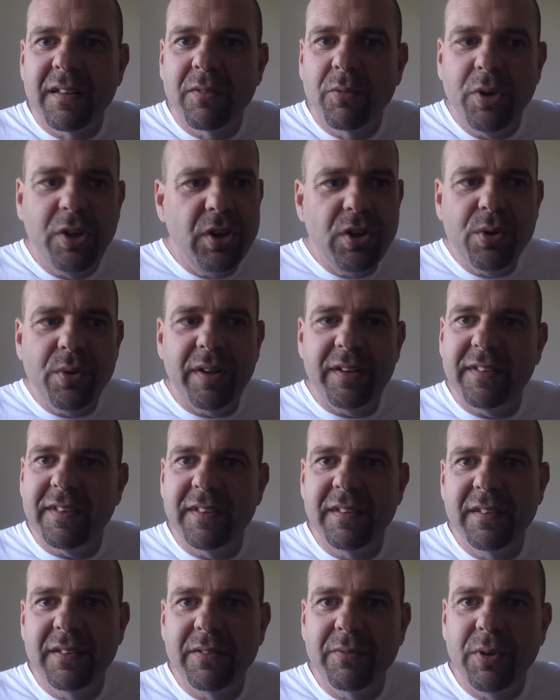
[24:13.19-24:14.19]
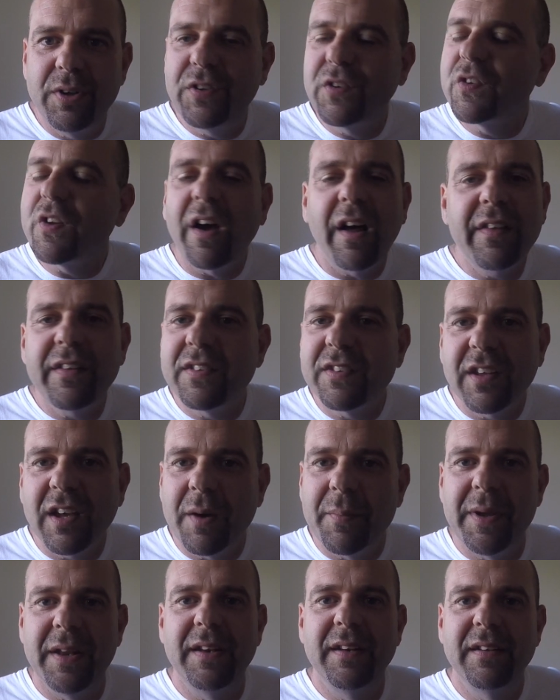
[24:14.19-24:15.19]
We knew it. We saw this
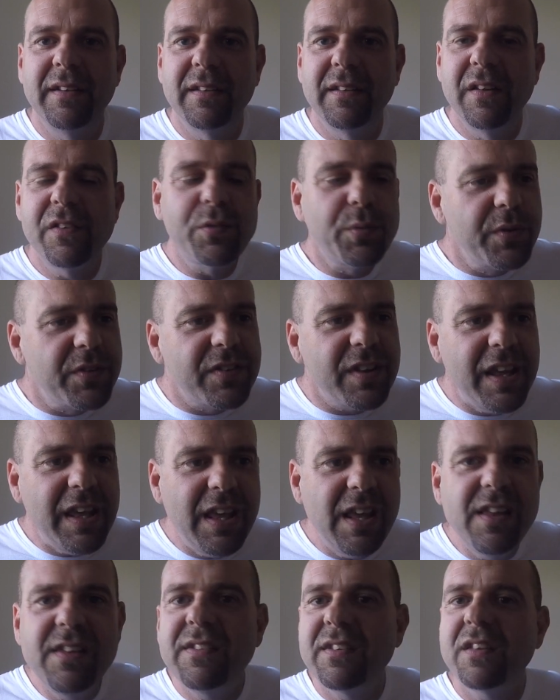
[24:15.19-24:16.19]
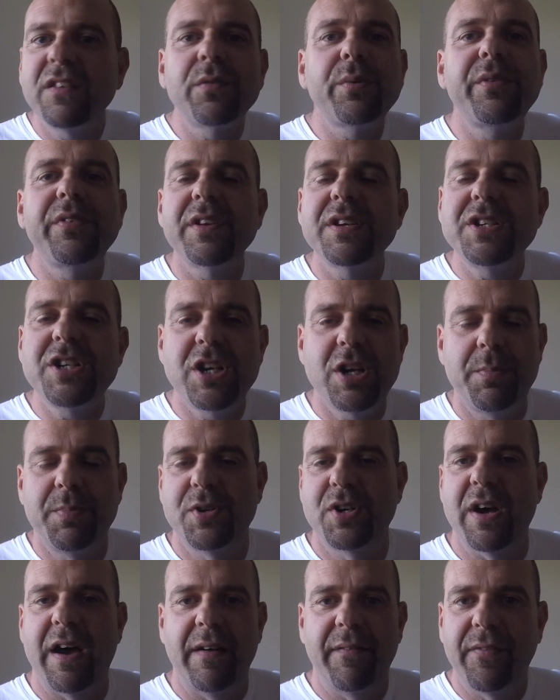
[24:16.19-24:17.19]
coming. This was easy. This was a chip
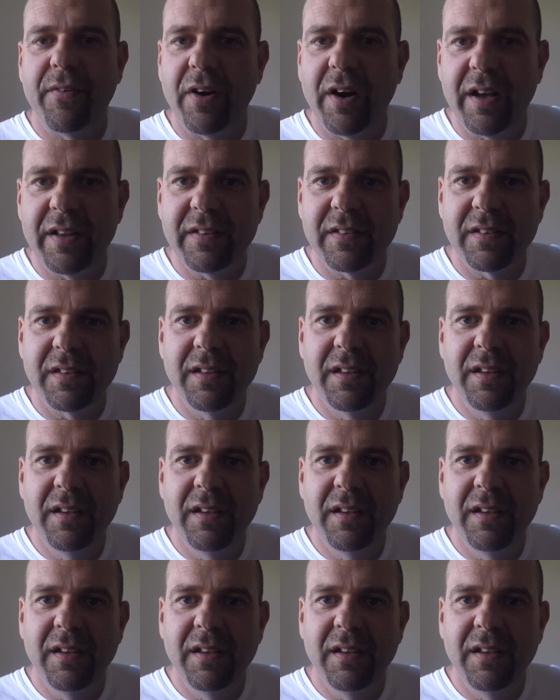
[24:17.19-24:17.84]
shot for us.